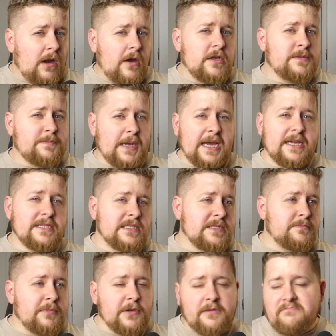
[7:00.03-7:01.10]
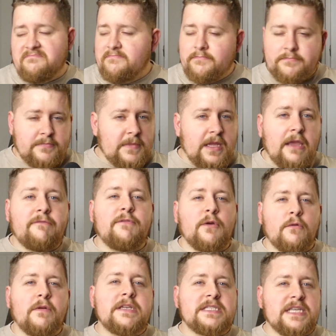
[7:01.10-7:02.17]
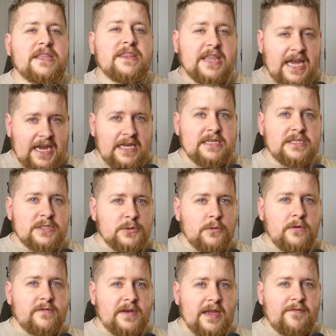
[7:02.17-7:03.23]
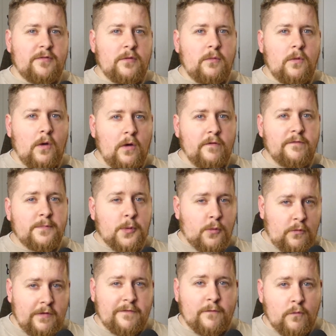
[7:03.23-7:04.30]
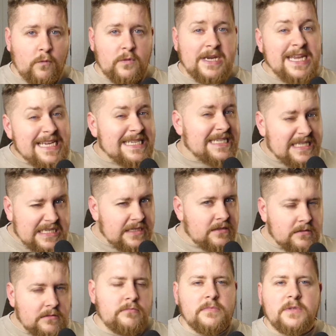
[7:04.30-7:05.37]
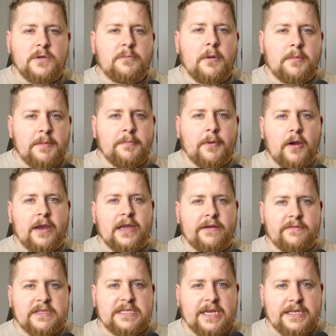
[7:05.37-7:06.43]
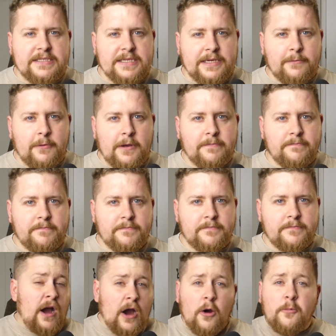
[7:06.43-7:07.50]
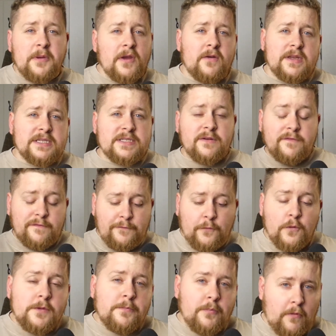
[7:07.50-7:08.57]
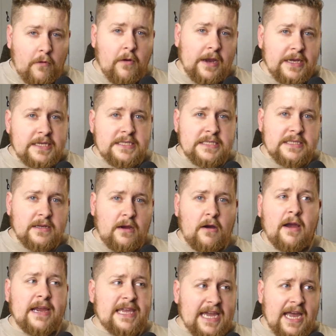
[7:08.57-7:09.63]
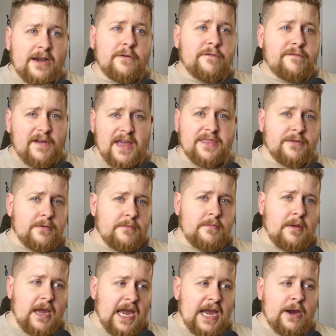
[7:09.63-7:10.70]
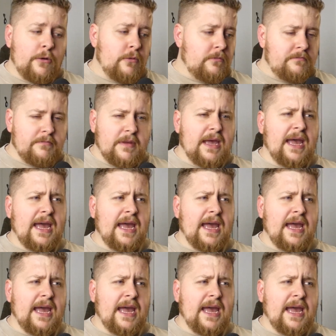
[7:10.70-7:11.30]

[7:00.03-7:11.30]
on glass pads, but if you're into that sort of level of peripheralness, you're probably buying other skates anyway. I'll be honest, for the price, I cannot fathom how,